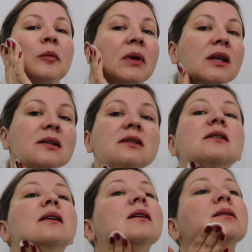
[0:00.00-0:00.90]
means
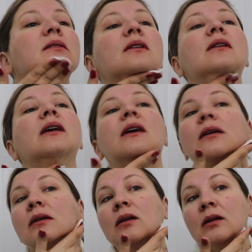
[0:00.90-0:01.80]
like
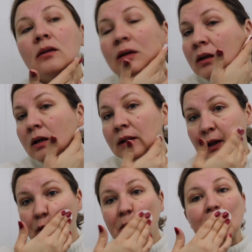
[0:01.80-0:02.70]

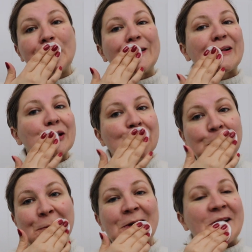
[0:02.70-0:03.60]
I
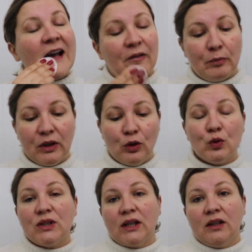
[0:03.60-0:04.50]
have been
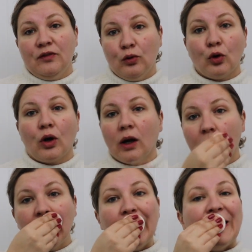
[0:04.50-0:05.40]
using it for
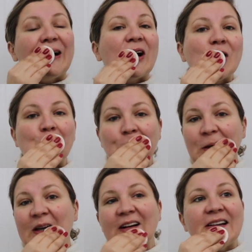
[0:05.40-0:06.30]
whole
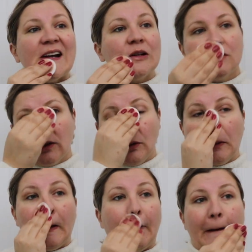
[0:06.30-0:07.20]
year now,
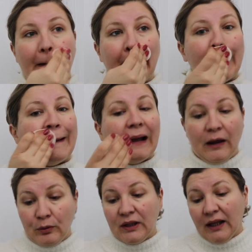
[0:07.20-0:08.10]
so
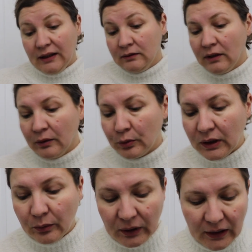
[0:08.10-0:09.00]
I
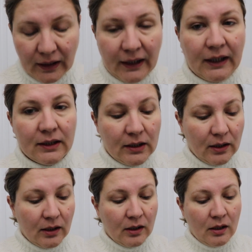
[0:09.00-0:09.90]
really like it,
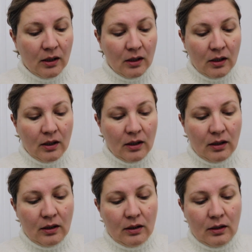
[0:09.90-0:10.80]

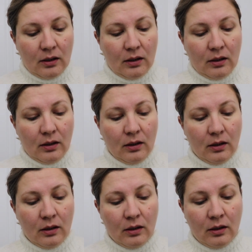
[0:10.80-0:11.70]
and
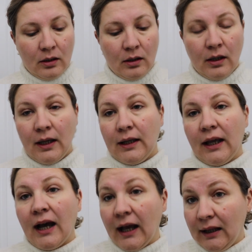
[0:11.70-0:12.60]
I
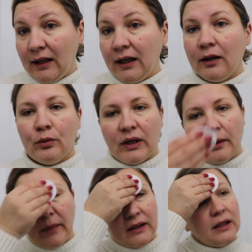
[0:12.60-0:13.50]
highly
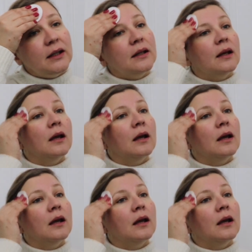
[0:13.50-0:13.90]
recommend it.